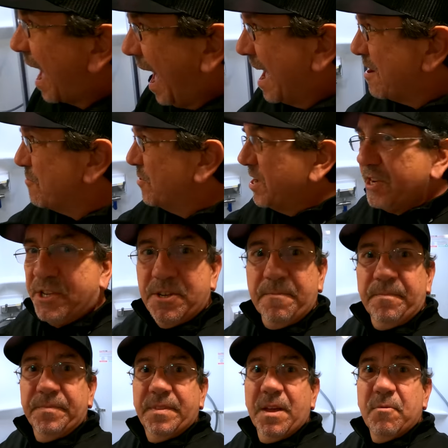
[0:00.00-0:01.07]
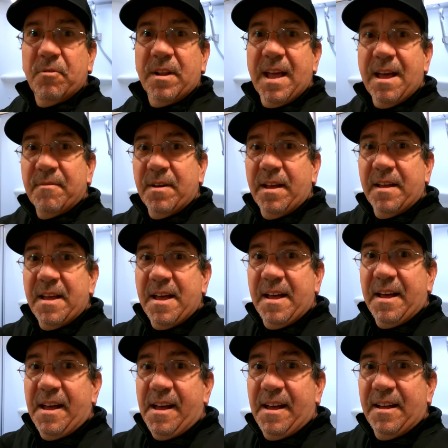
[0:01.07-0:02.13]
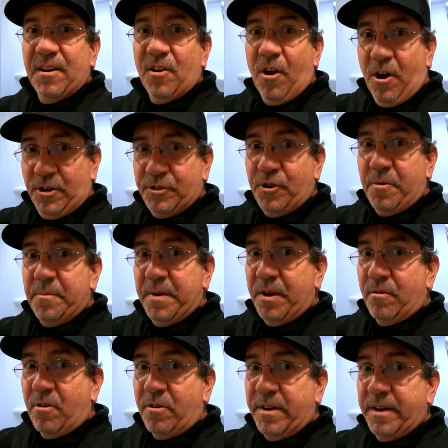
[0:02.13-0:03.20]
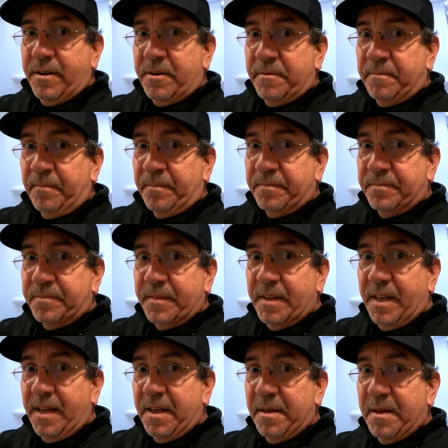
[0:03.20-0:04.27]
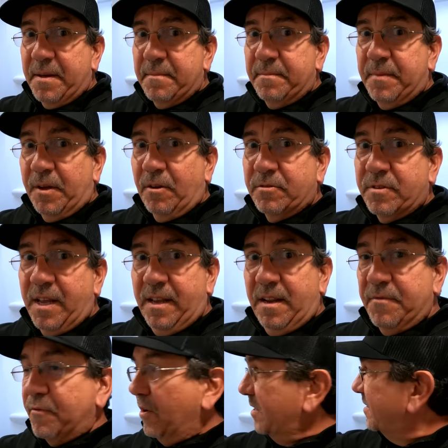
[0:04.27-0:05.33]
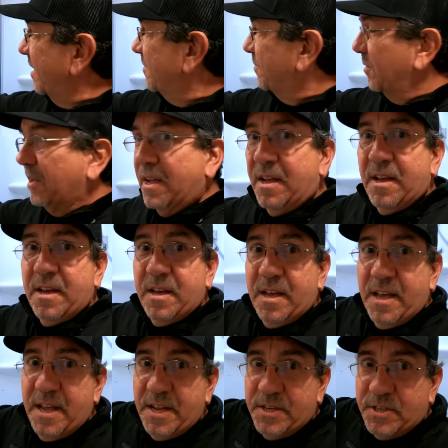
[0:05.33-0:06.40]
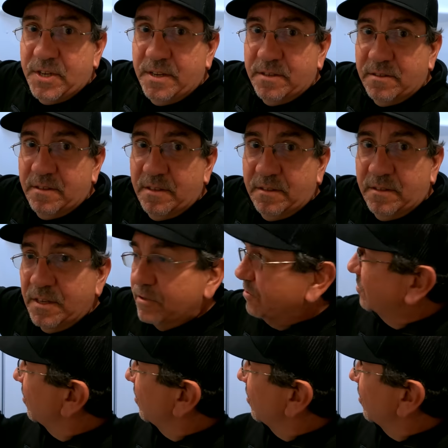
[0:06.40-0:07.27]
I wish they would have a larger mirror here because Illy, for example, she's this